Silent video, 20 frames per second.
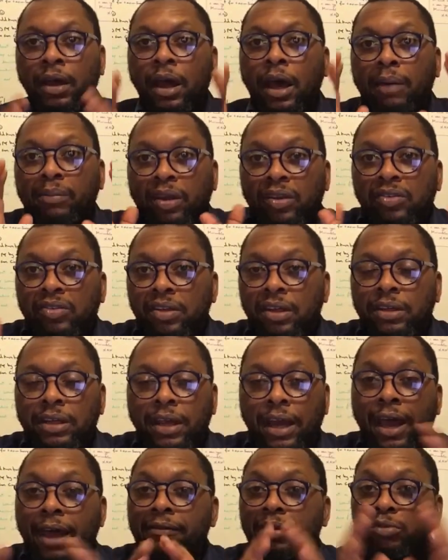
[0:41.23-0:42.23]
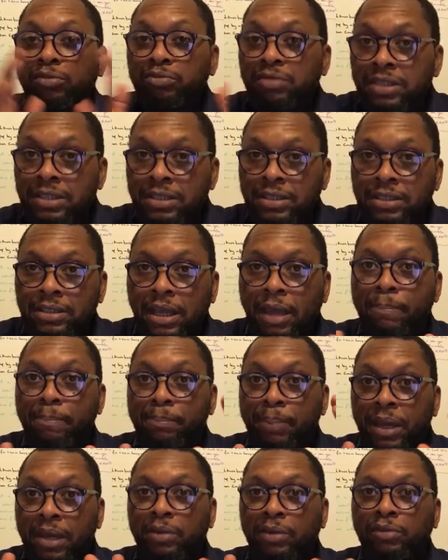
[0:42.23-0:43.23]
I'm not saying I have a, re- a
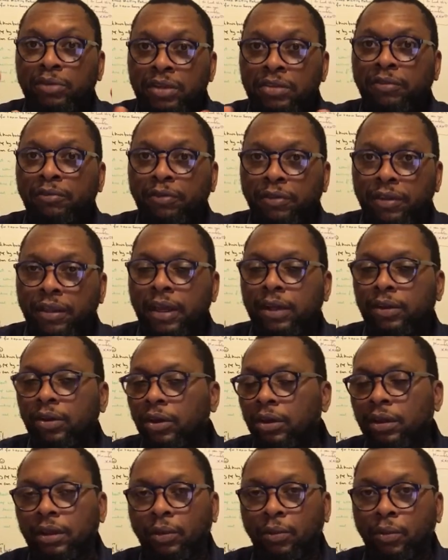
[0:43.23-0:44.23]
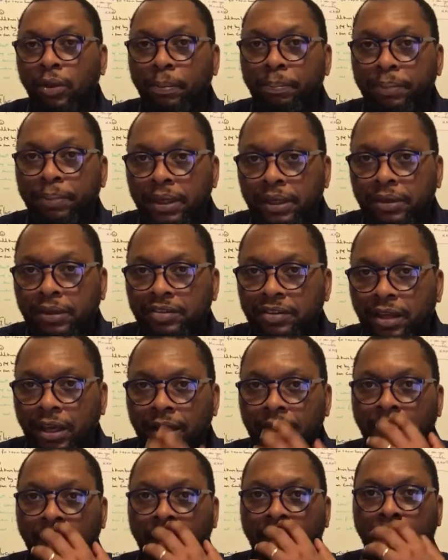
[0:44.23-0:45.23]
big reason for that other than what Peter
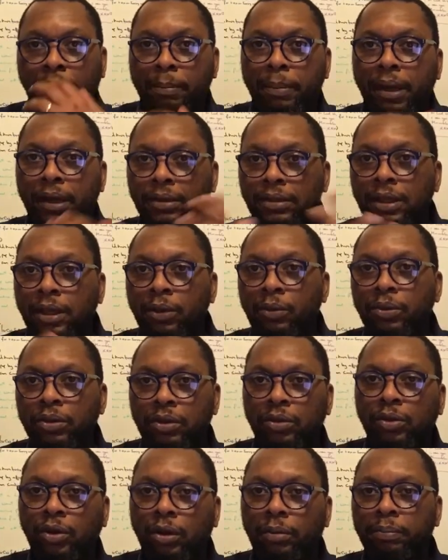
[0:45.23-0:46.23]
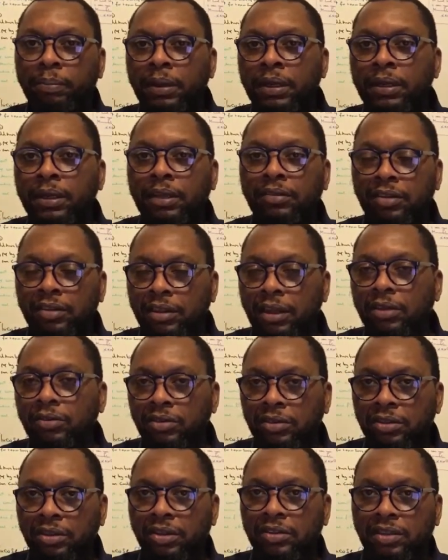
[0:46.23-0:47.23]
said about a day with the Lord being as a
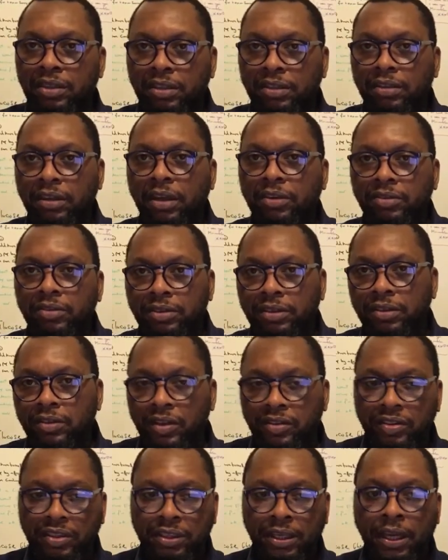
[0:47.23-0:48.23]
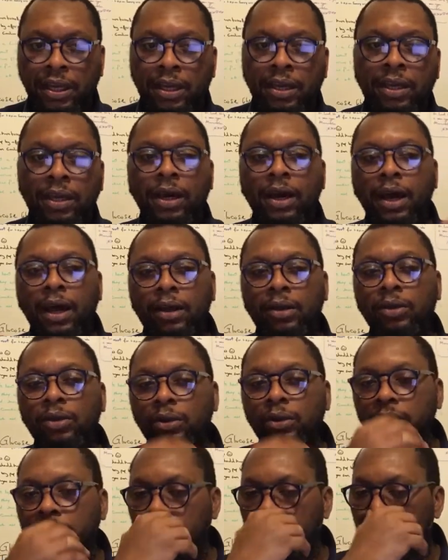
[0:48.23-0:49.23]
thousand years and a thousand years as a day, and
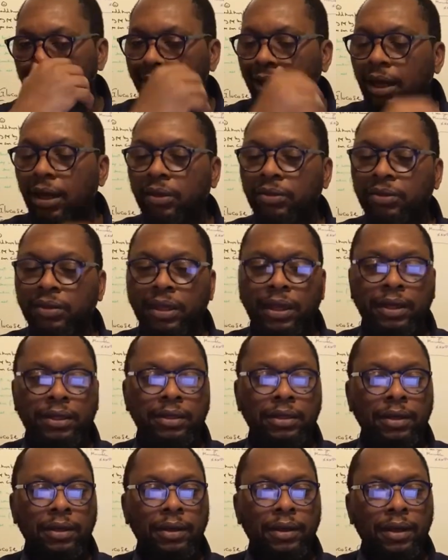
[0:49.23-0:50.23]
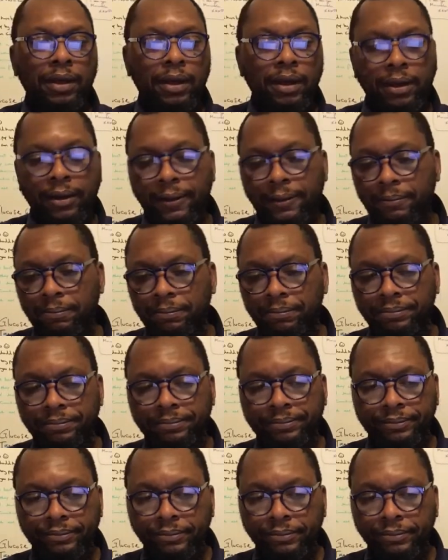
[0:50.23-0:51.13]
looking at how that um,